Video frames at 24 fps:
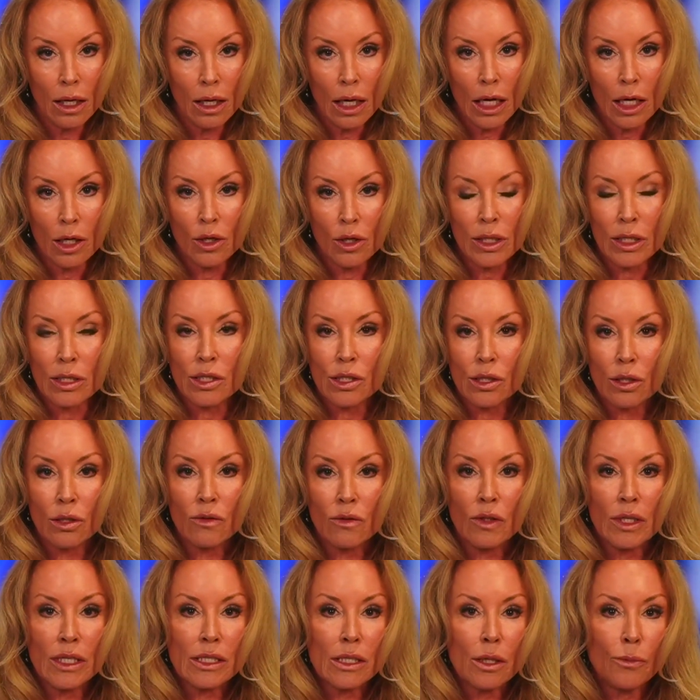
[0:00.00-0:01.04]
And you can
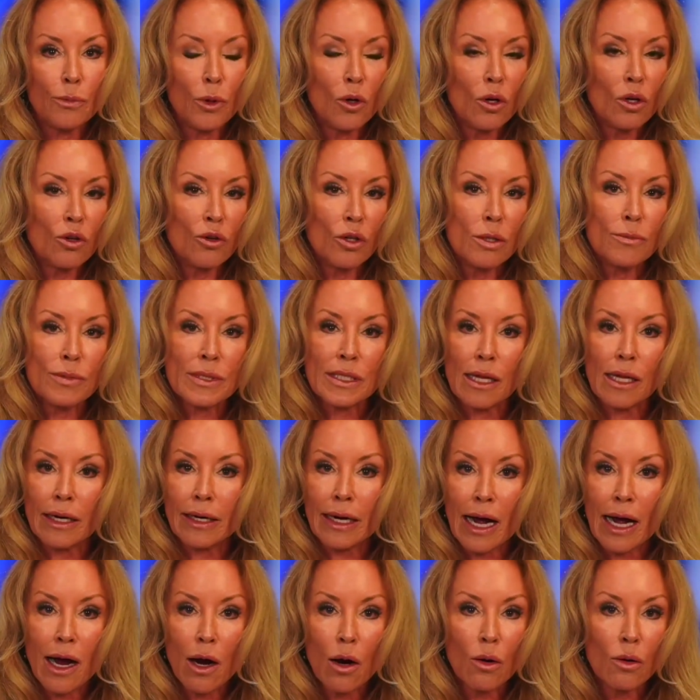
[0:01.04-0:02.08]
certainly support groups like
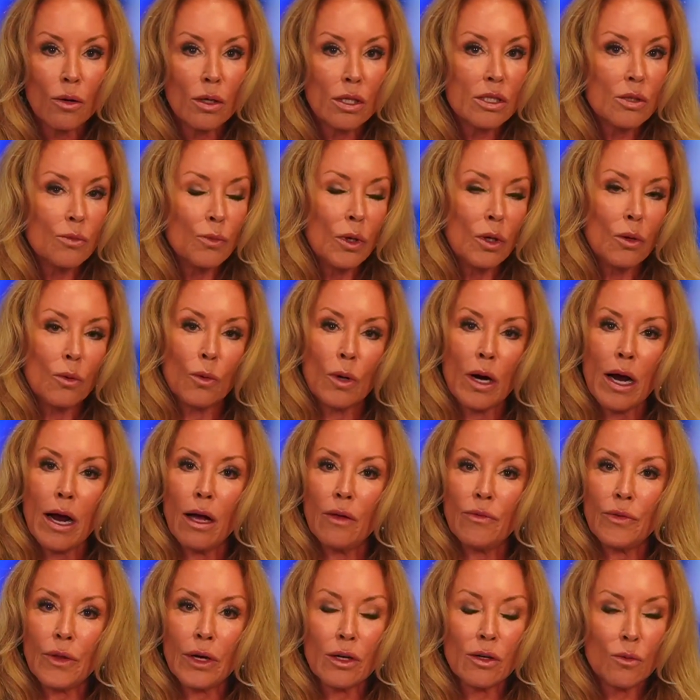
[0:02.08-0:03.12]
ours. We're
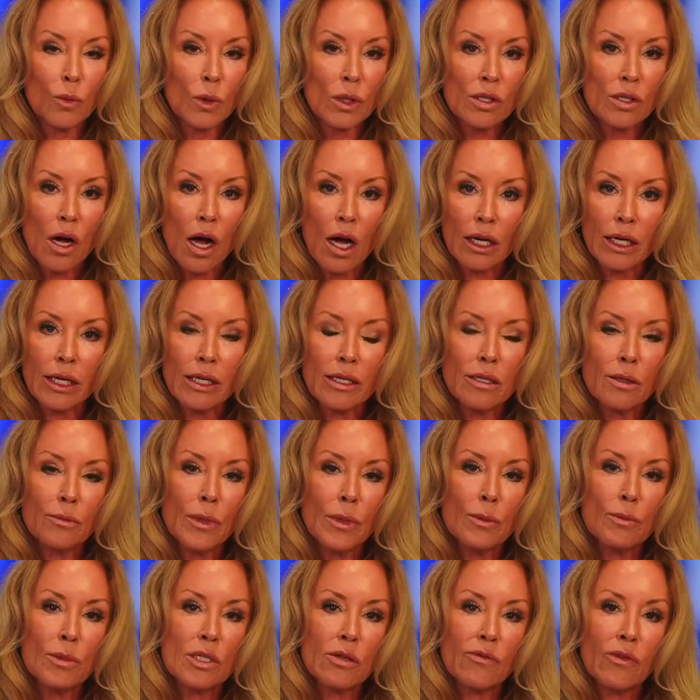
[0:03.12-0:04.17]
out there. We're talking to
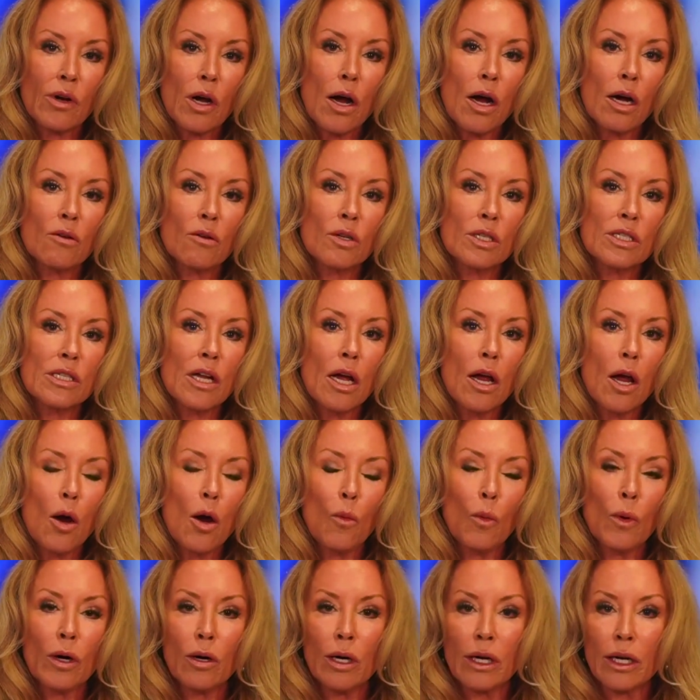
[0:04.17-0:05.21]
members of Congress.
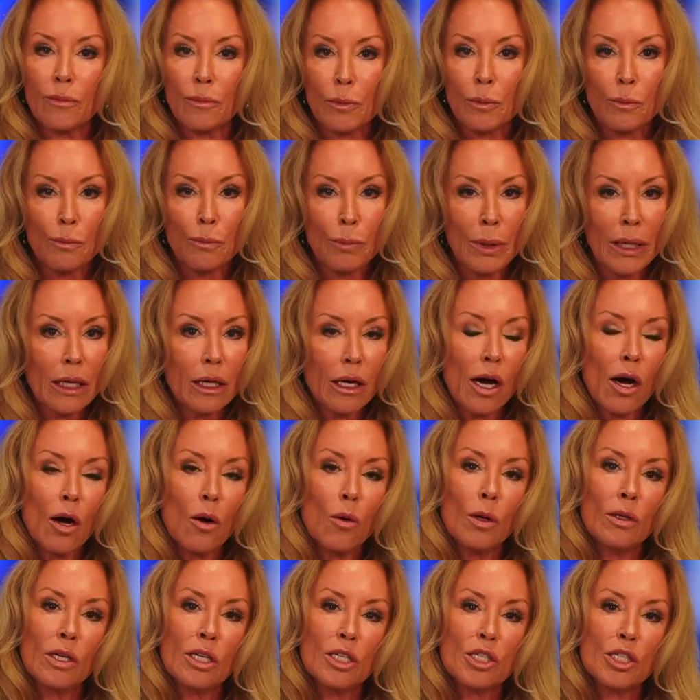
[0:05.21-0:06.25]
We're in big
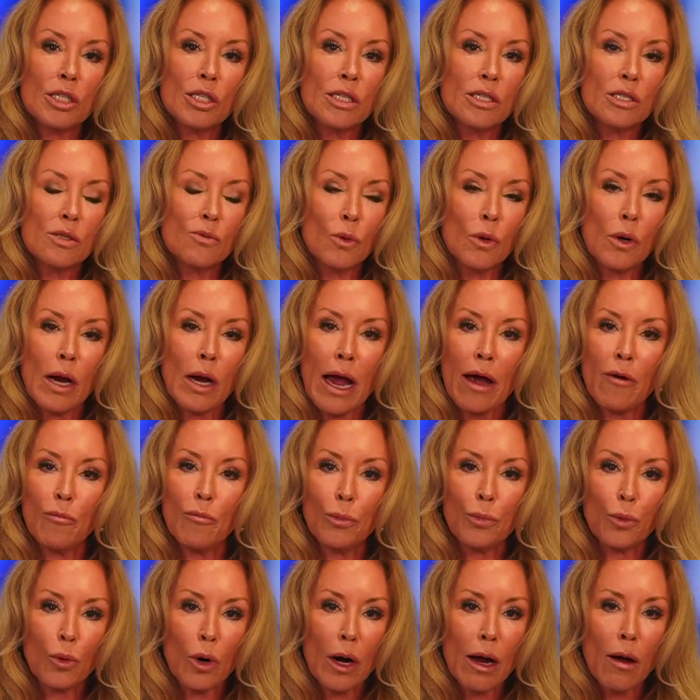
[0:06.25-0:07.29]
coalitions where we have
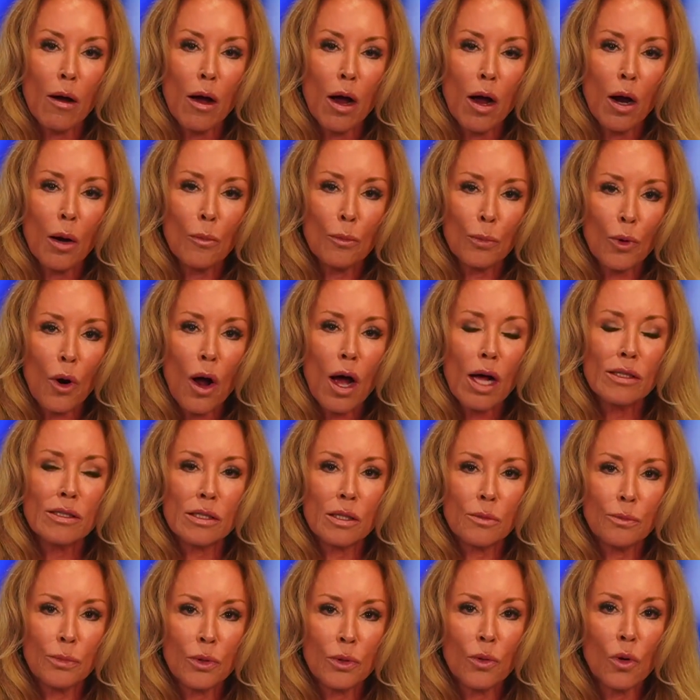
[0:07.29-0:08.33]
broad
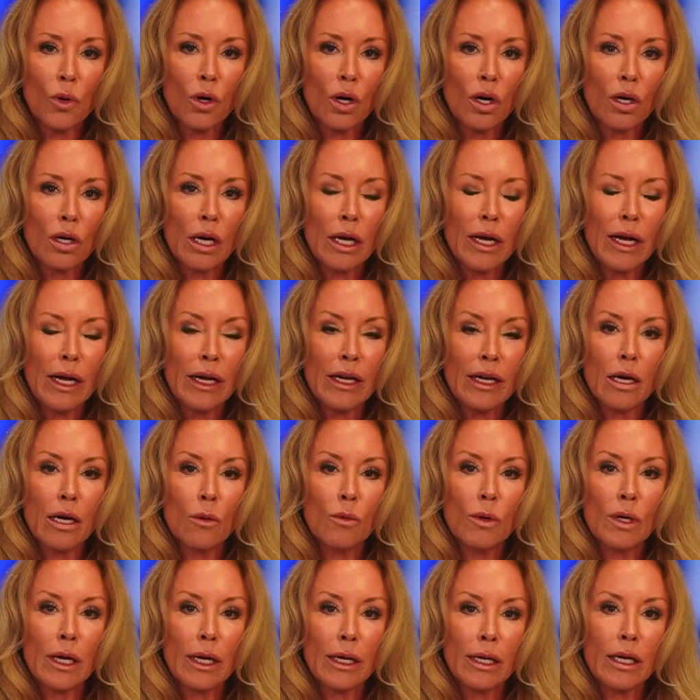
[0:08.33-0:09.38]
support,
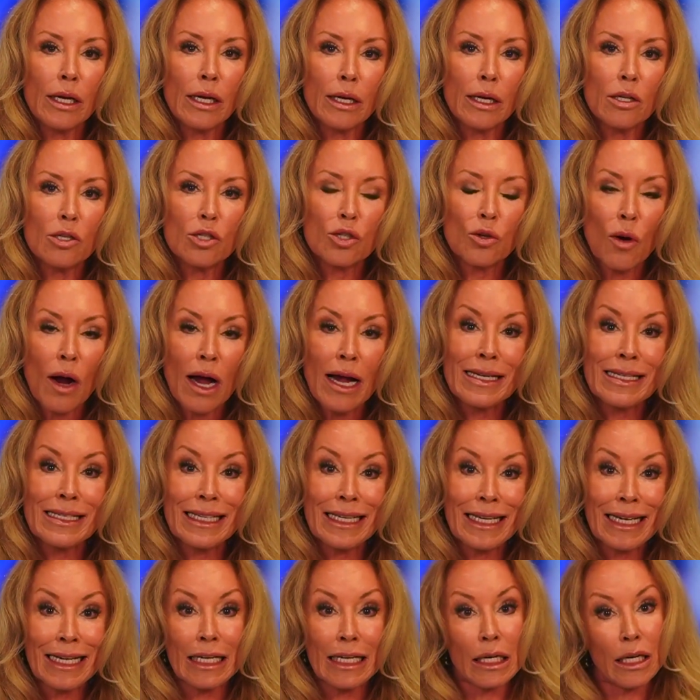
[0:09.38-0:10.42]
and trying to
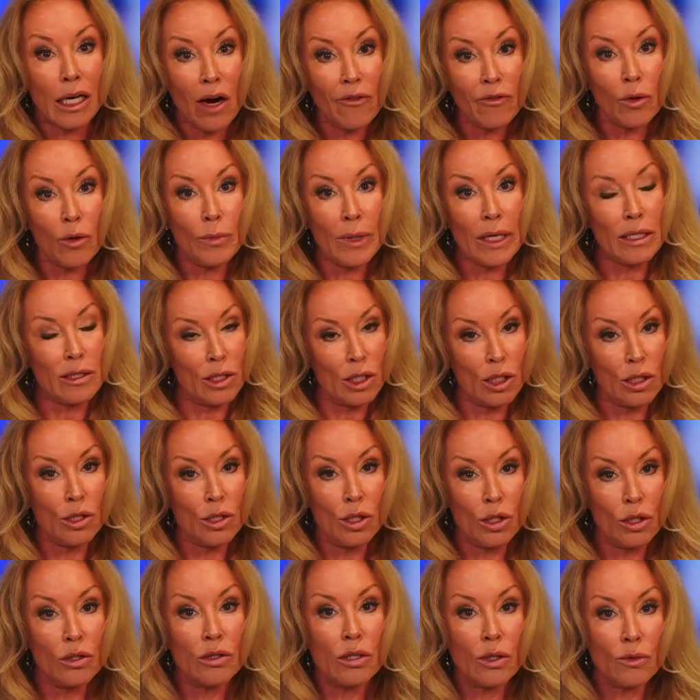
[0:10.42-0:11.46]
get government to
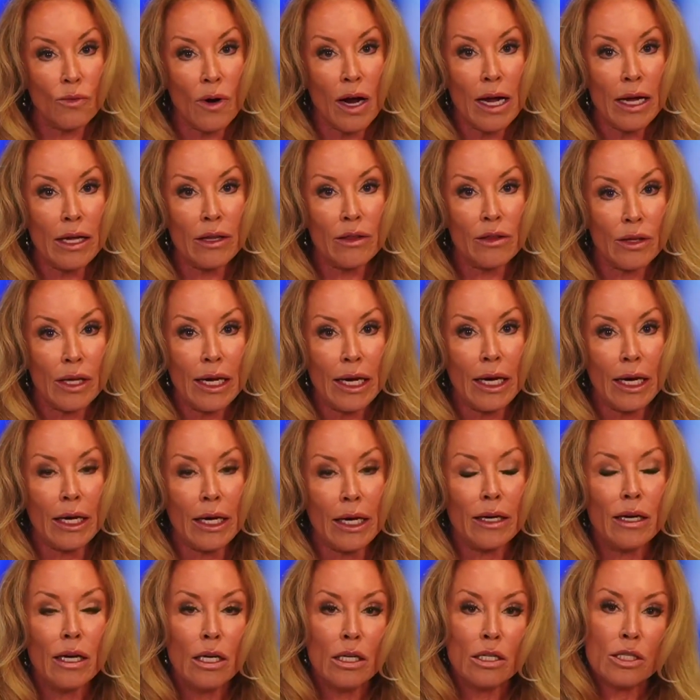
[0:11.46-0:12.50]
do the right
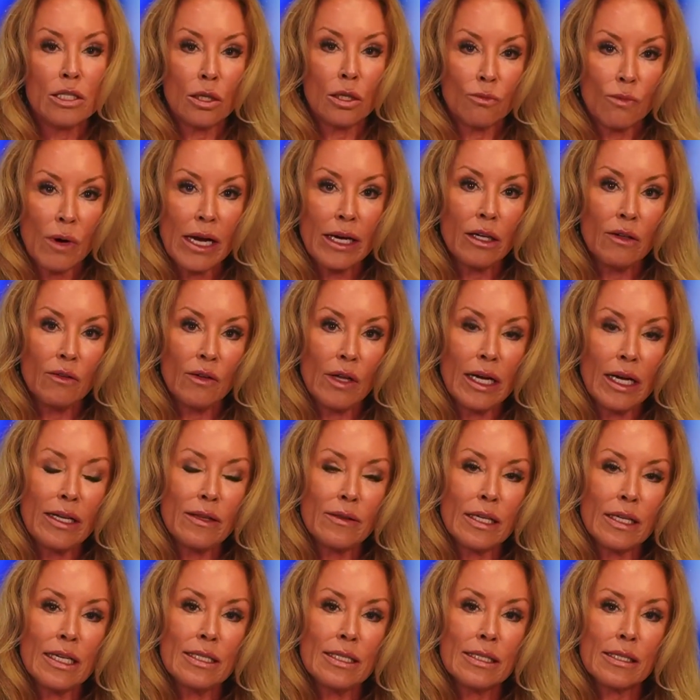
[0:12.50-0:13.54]
thing to regulate
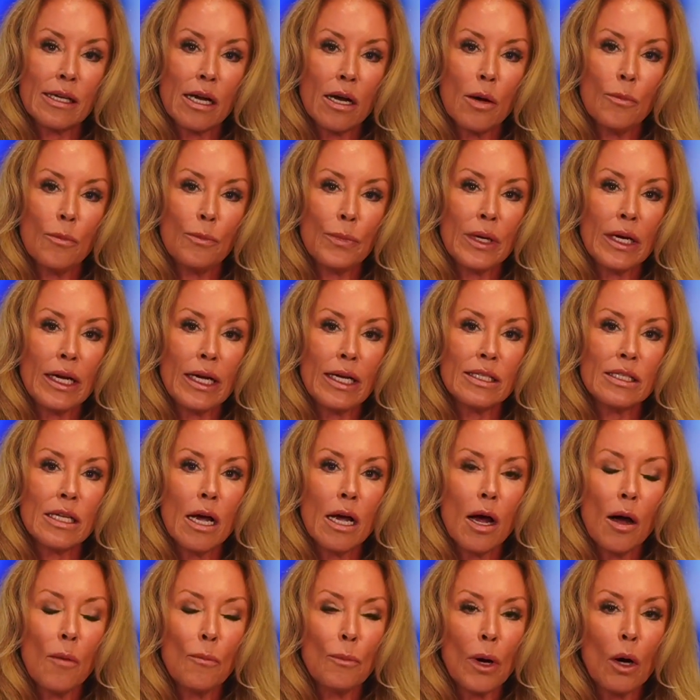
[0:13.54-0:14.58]
these companies.
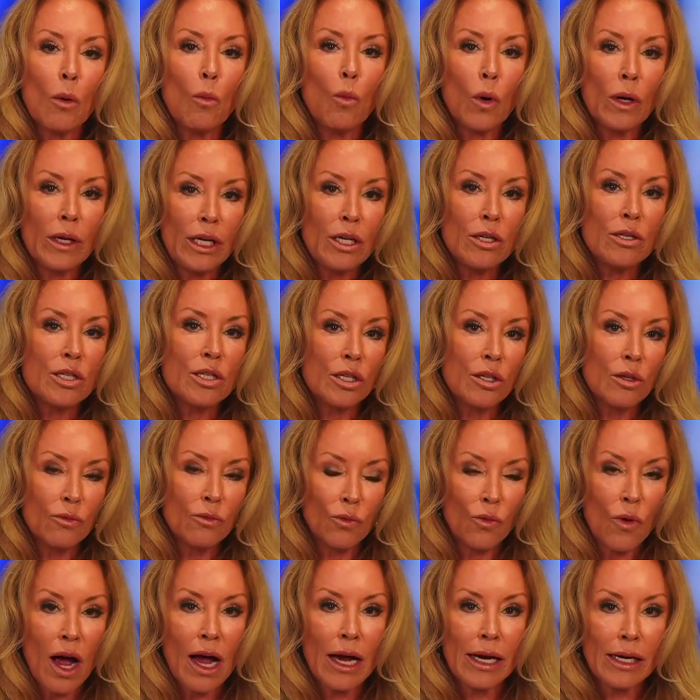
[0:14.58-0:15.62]
But what do you do
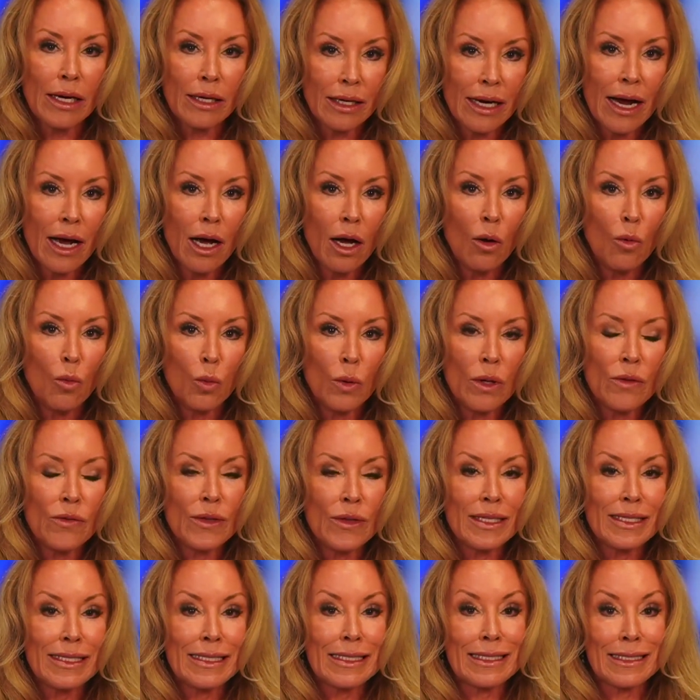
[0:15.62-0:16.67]
right now with the
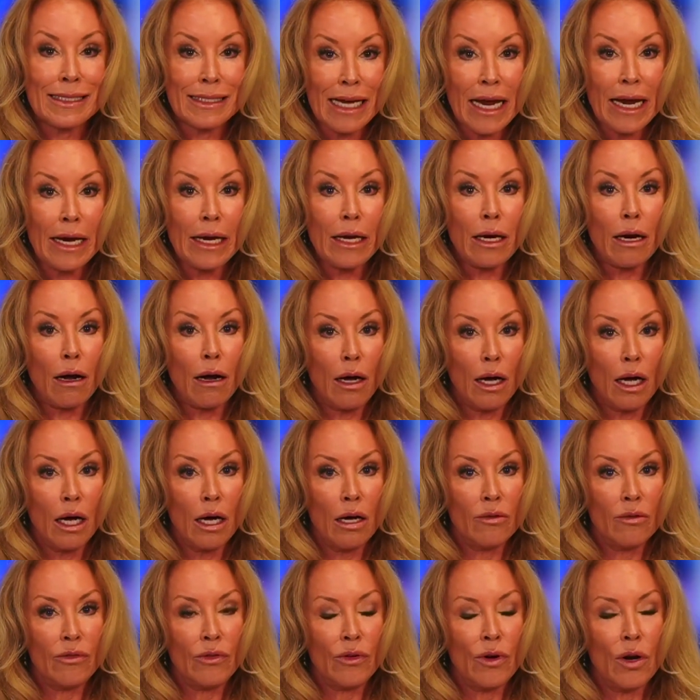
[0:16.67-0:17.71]
state
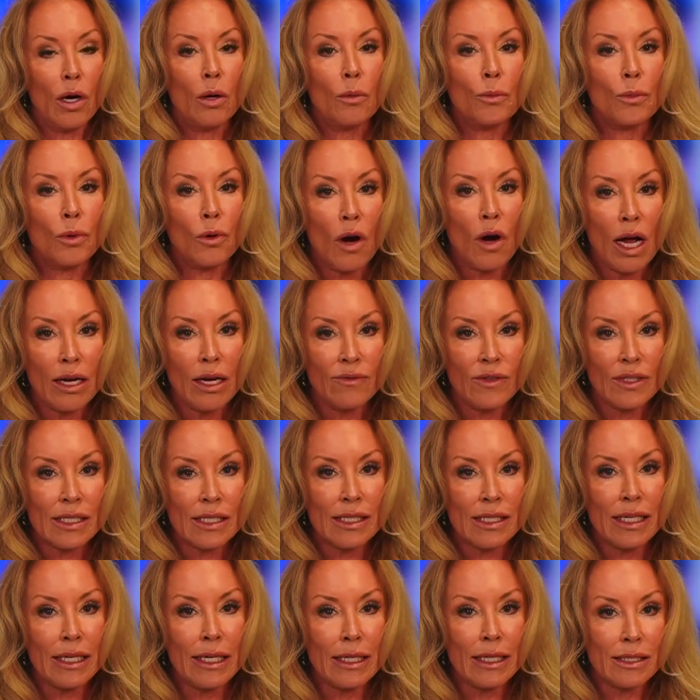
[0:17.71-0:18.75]
of
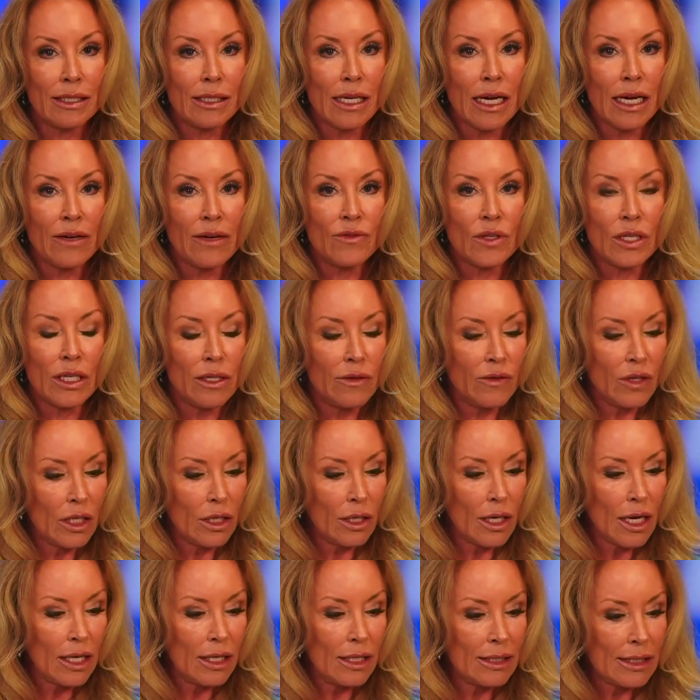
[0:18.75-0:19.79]
privacy and safety in the
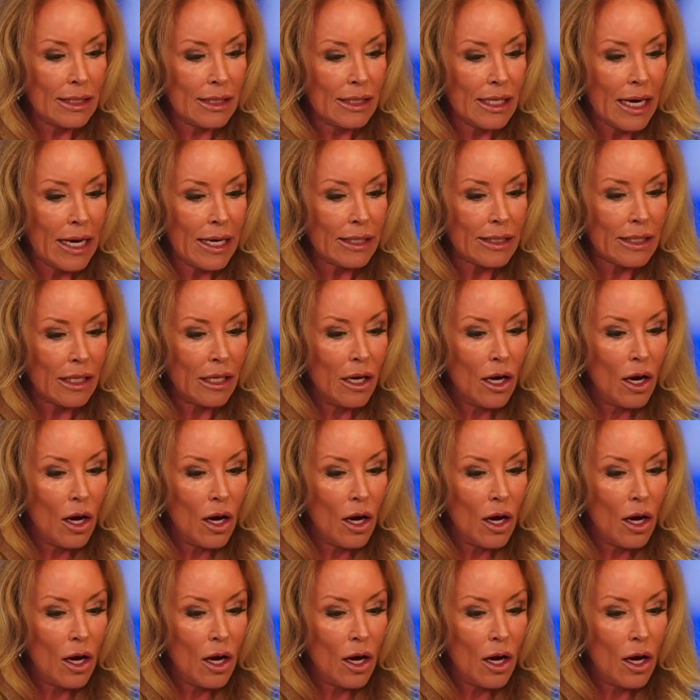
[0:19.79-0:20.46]
United States?